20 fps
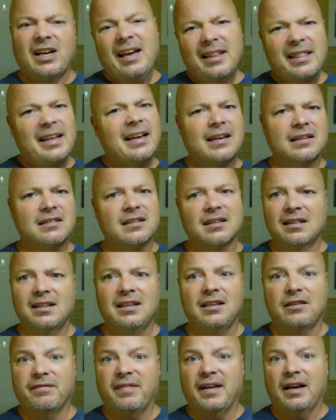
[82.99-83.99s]
I think it's at
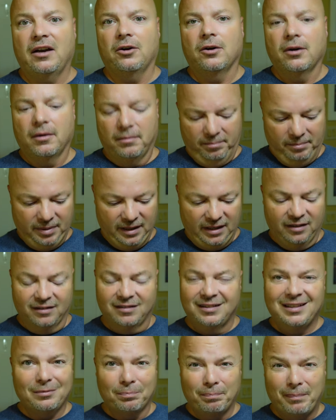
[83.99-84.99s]
least fair
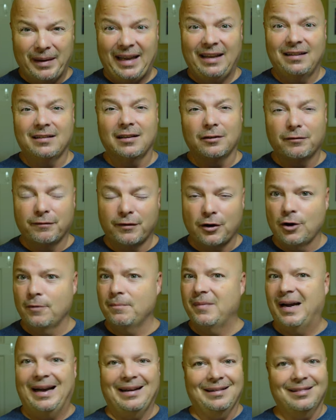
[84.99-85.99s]
because this base is
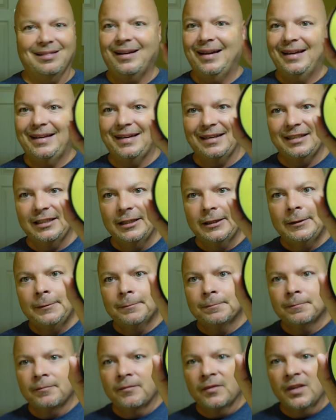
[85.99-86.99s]
firm. I like it
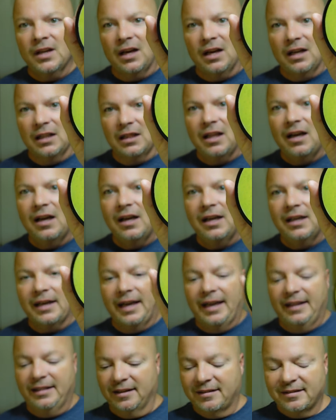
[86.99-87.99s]
a
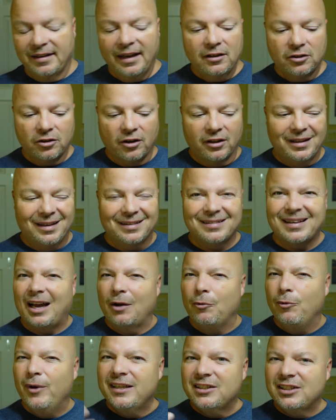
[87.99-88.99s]
lot. And the scent on this,
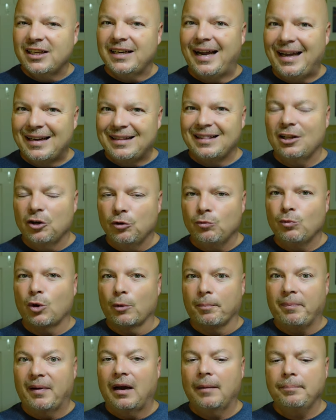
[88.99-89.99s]
I wish it had a little
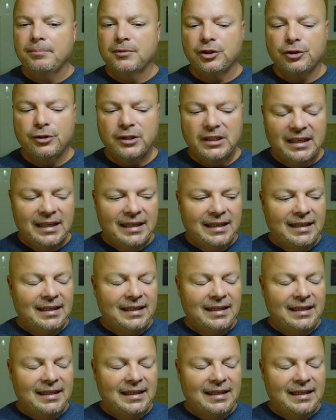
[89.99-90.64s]
more pop to it.